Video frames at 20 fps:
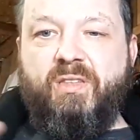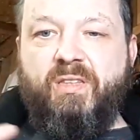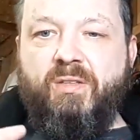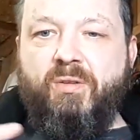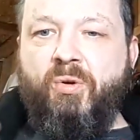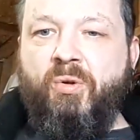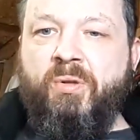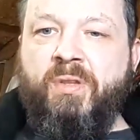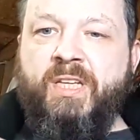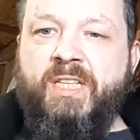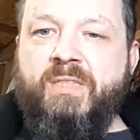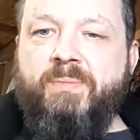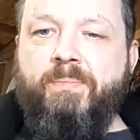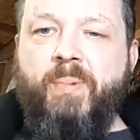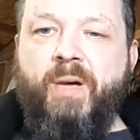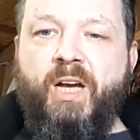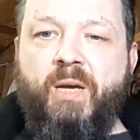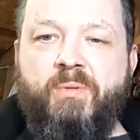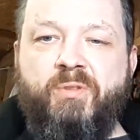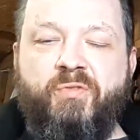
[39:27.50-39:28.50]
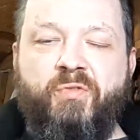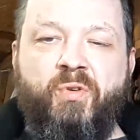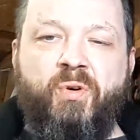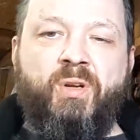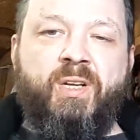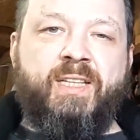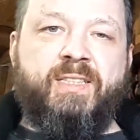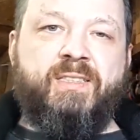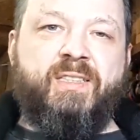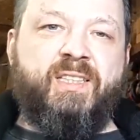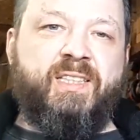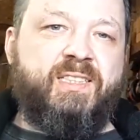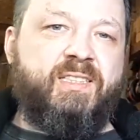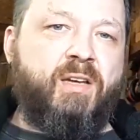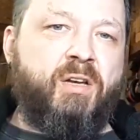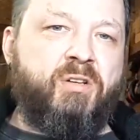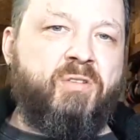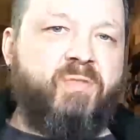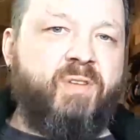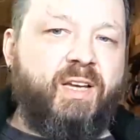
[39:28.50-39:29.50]
All these pipes fall into this
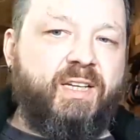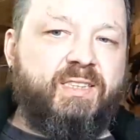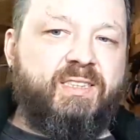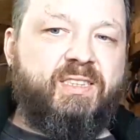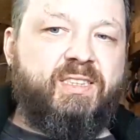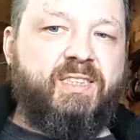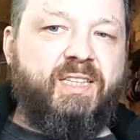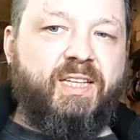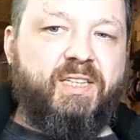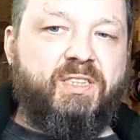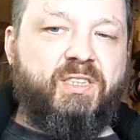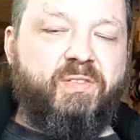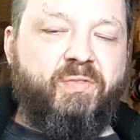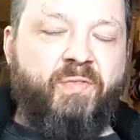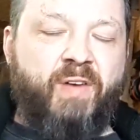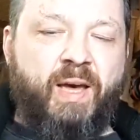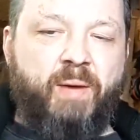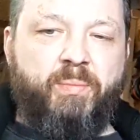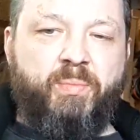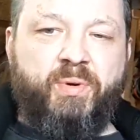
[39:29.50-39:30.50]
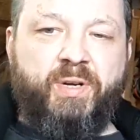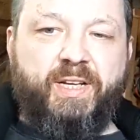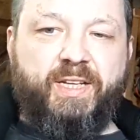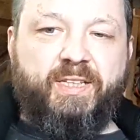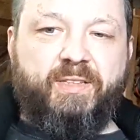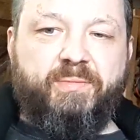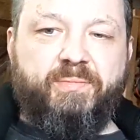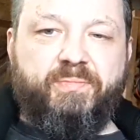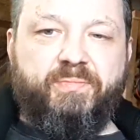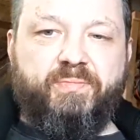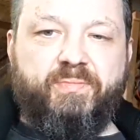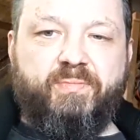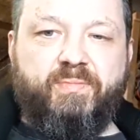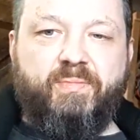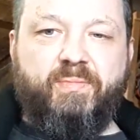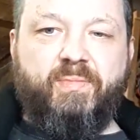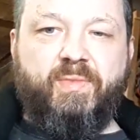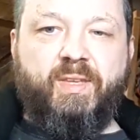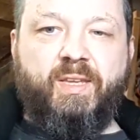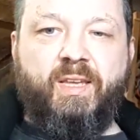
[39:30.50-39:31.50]
kind of like stitched fabric,
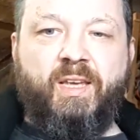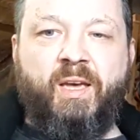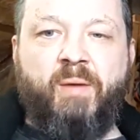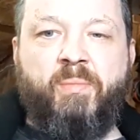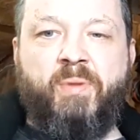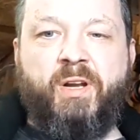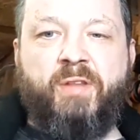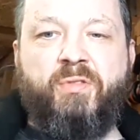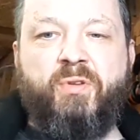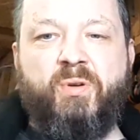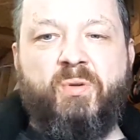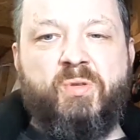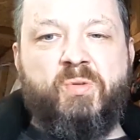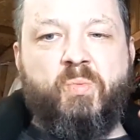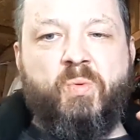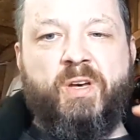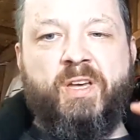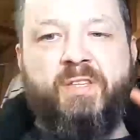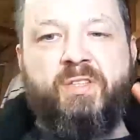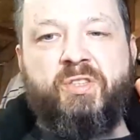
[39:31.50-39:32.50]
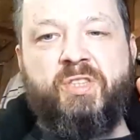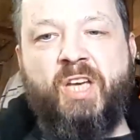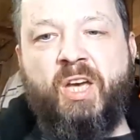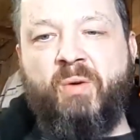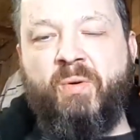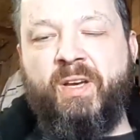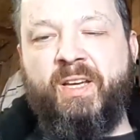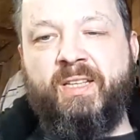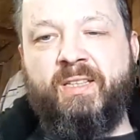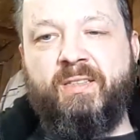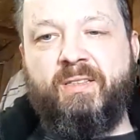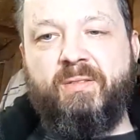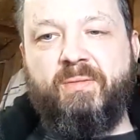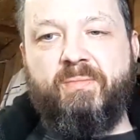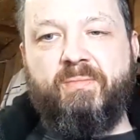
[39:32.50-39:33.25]
but I thought it was worth showing